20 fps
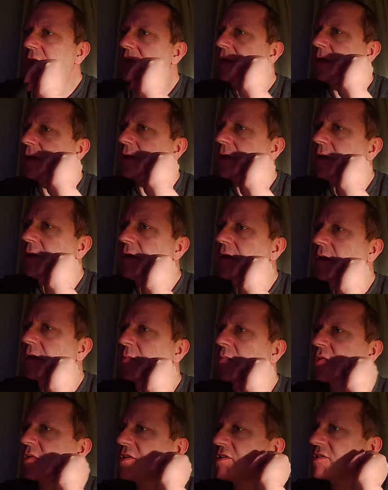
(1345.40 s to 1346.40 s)
Yeah, Digging
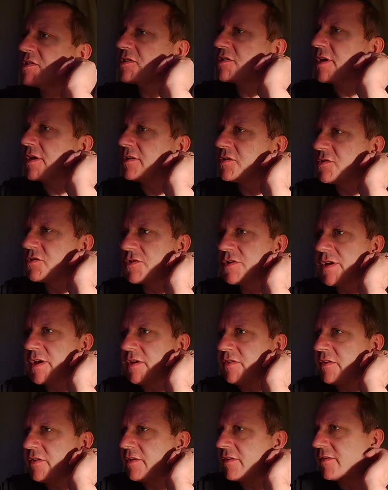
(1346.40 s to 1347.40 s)
Buddy's saying to
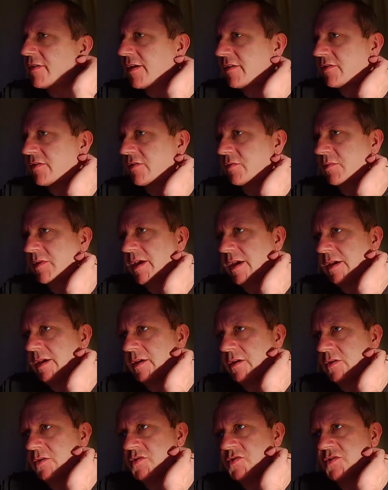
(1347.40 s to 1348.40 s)
Tracy, it takes some getting
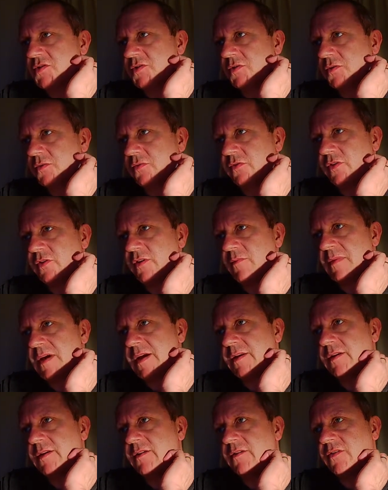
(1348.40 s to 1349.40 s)
used to, so you might
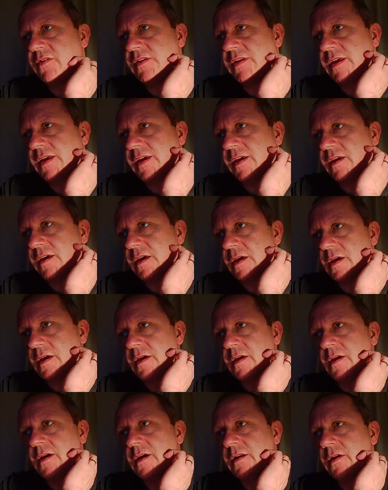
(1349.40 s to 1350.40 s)
need to dig
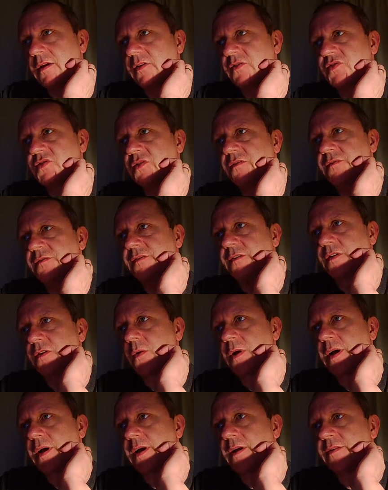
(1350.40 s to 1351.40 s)
a lot of stuff for a
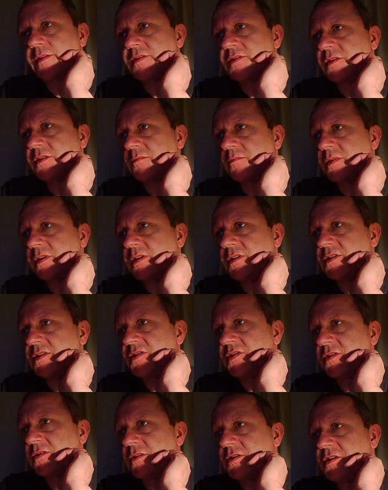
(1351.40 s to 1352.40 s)
while. This can be
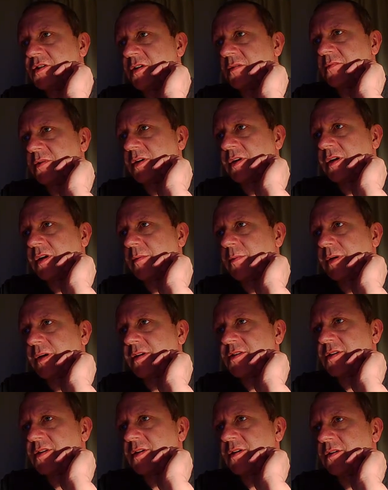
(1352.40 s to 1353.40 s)
discouraging, but keep
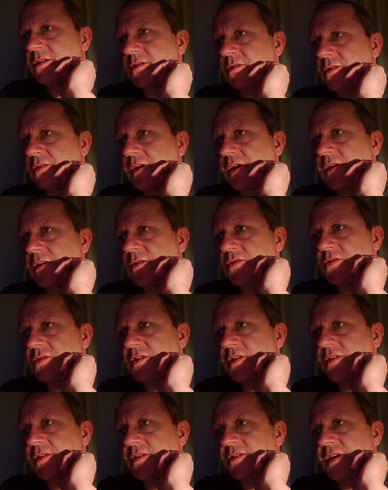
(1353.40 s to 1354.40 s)
at it and you'll get used to
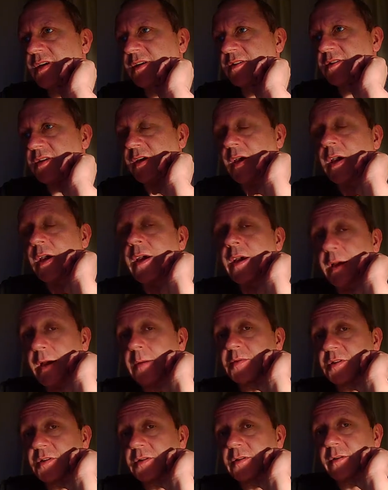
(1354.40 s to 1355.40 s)
your detector.
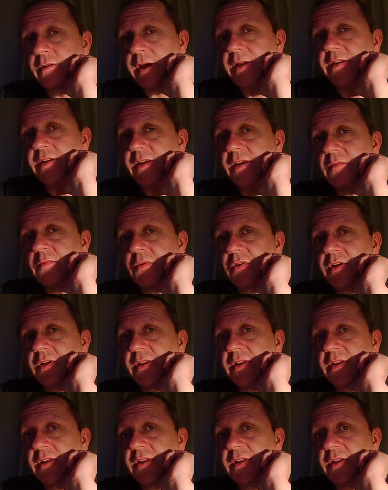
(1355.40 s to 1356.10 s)
Absolutely right, Digging Buddy.